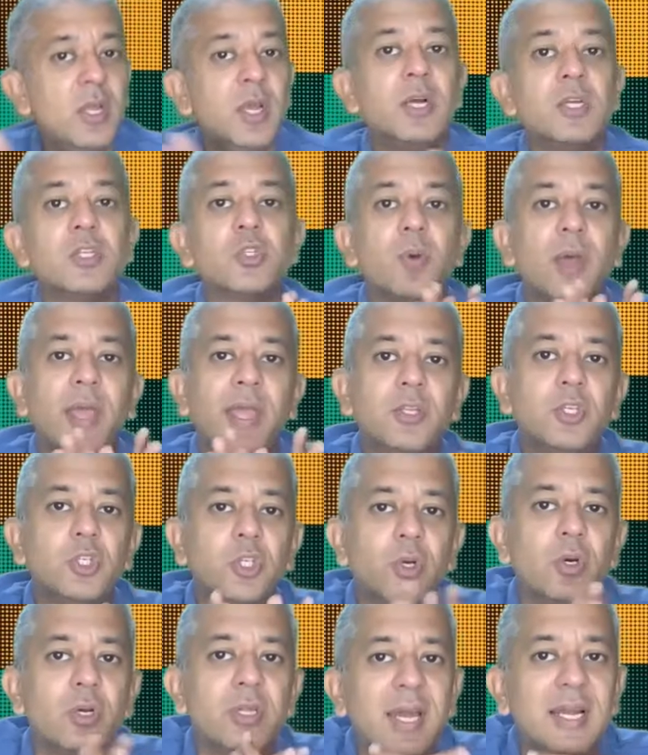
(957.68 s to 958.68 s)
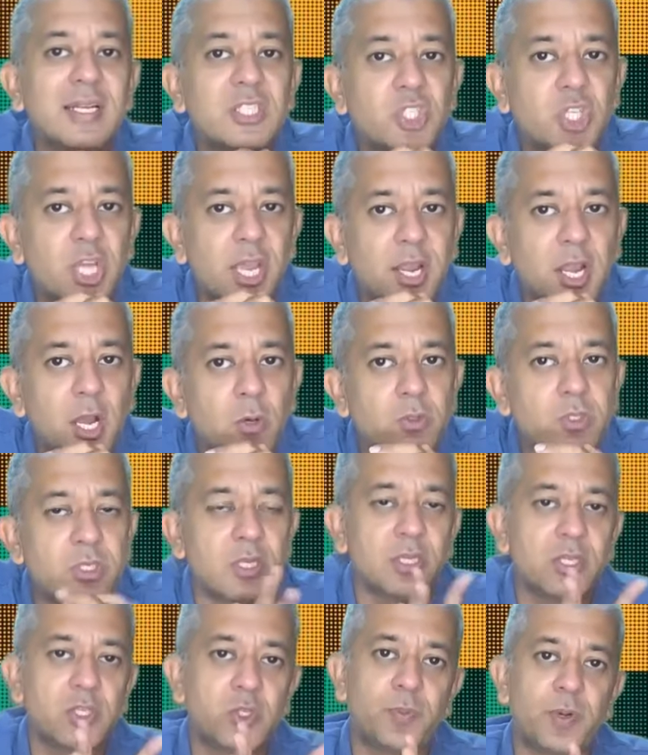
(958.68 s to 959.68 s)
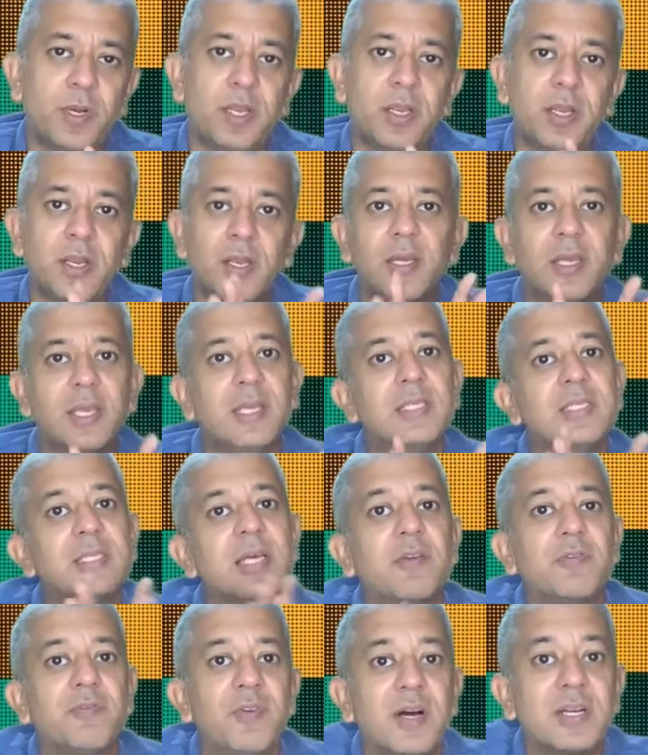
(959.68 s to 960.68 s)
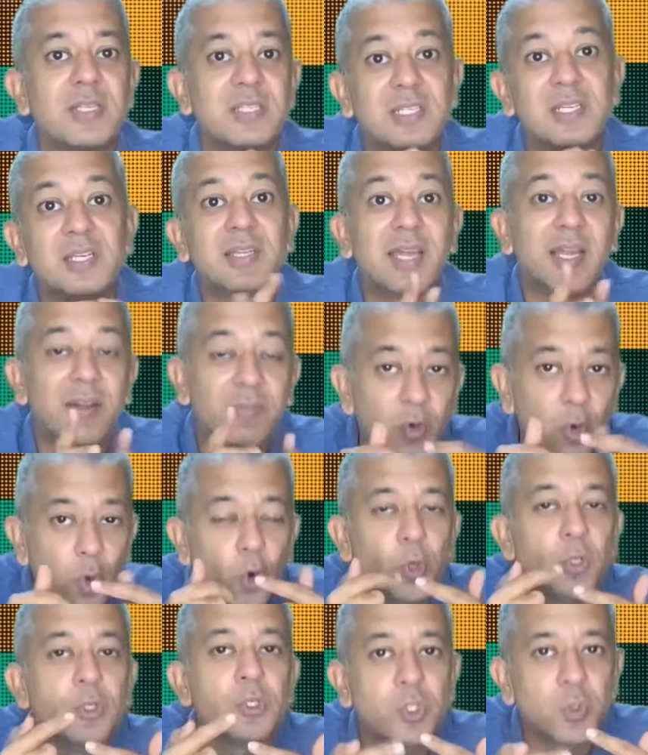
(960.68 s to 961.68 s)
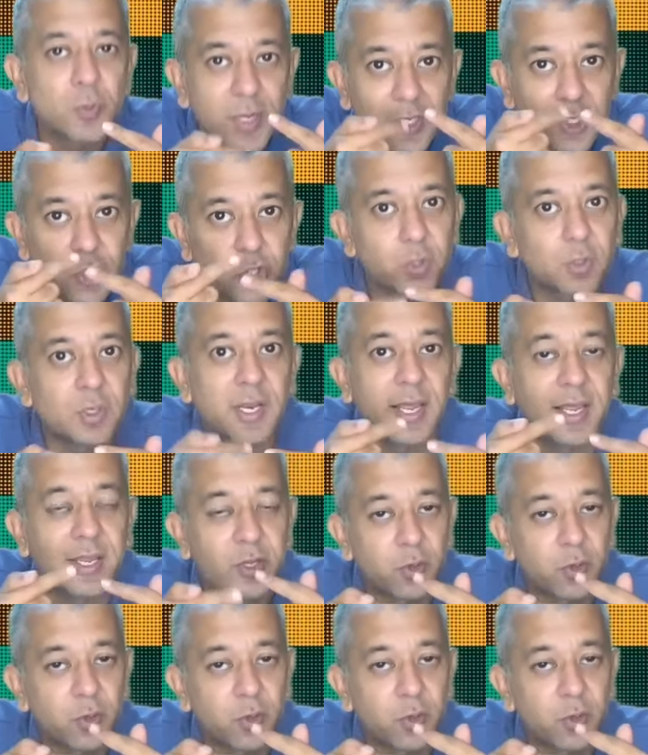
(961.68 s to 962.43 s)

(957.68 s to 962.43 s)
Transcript: So ensure that checkouts in this particular case are faster. That will also ensure, like, you